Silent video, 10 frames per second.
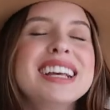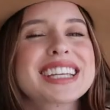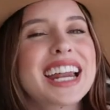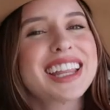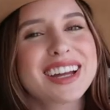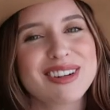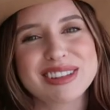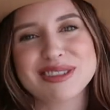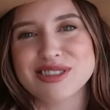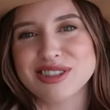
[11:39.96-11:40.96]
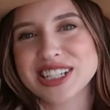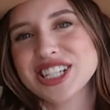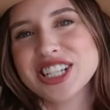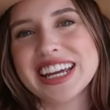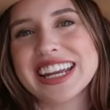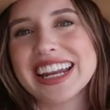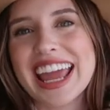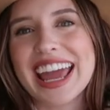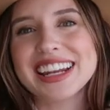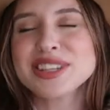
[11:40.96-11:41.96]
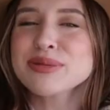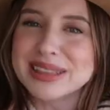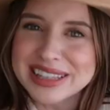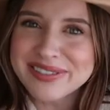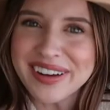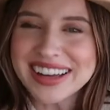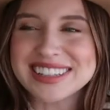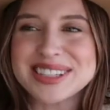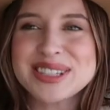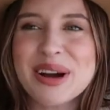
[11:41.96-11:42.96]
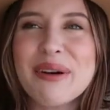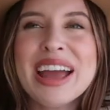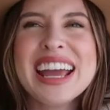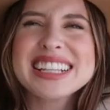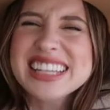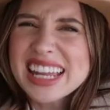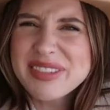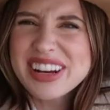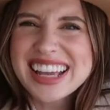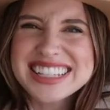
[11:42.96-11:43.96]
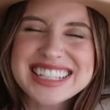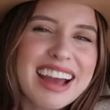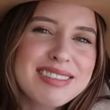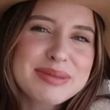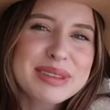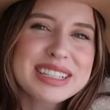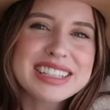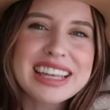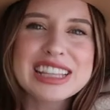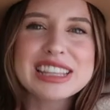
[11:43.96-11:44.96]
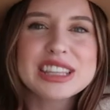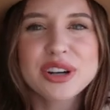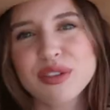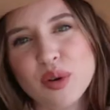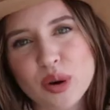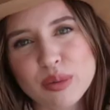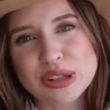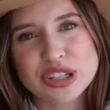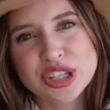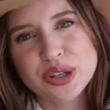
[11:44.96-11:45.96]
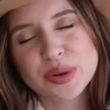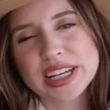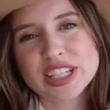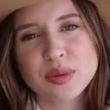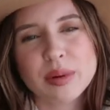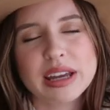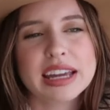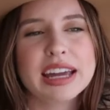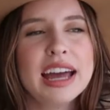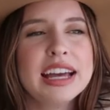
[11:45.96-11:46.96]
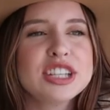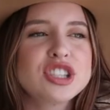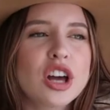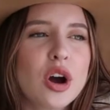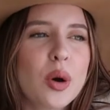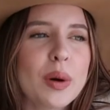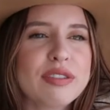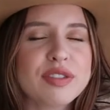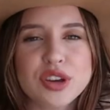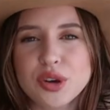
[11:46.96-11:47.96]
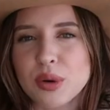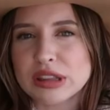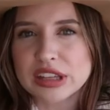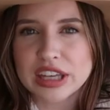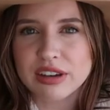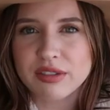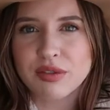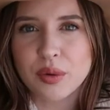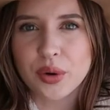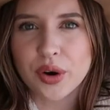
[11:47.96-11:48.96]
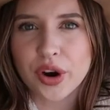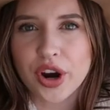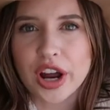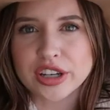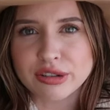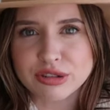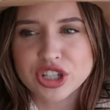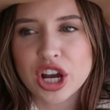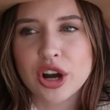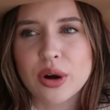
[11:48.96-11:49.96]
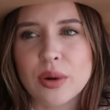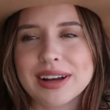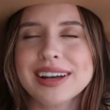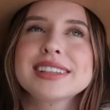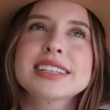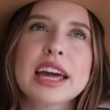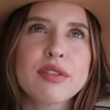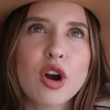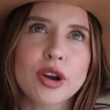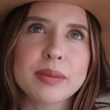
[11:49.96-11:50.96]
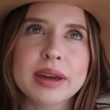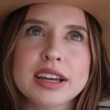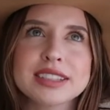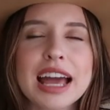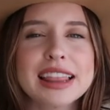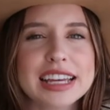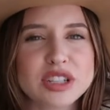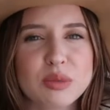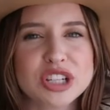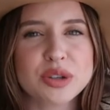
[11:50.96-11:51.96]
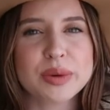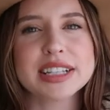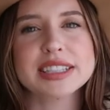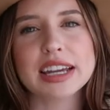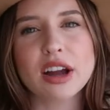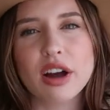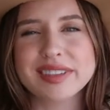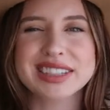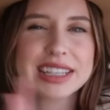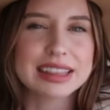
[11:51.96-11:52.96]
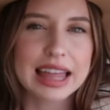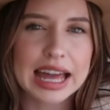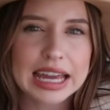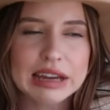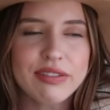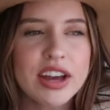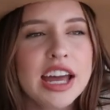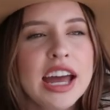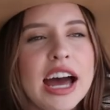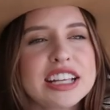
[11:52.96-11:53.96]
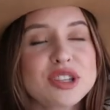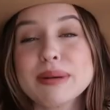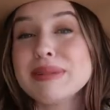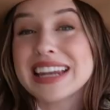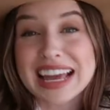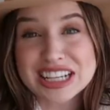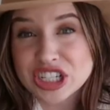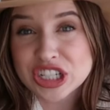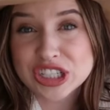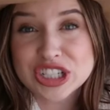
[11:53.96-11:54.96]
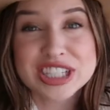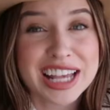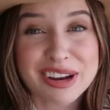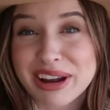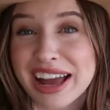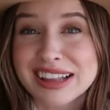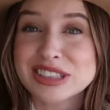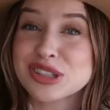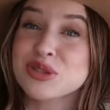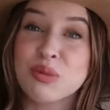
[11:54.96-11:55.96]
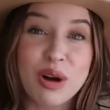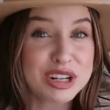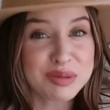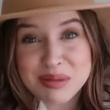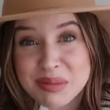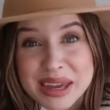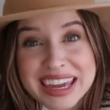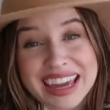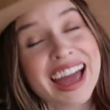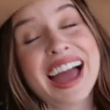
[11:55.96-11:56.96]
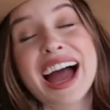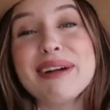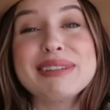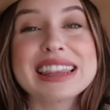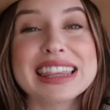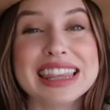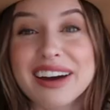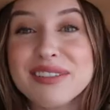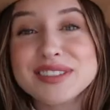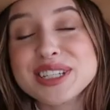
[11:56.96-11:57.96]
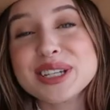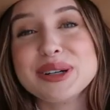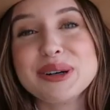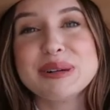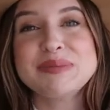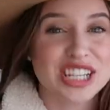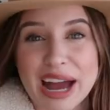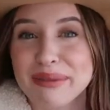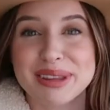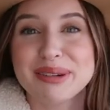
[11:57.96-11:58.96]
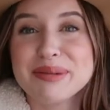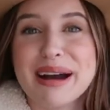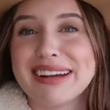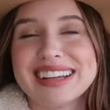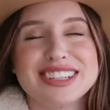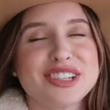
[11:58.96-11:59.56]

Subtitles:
It's kind of like our little tradition and it's really fun. So it's kind of been nice to have something to like look forward to each week. So if you are looking for a new show, it's kind of hard because I like to watch it when it's like obviously live. So maybe next year, just set your calendars, watch with me. I would love to chat with you about it.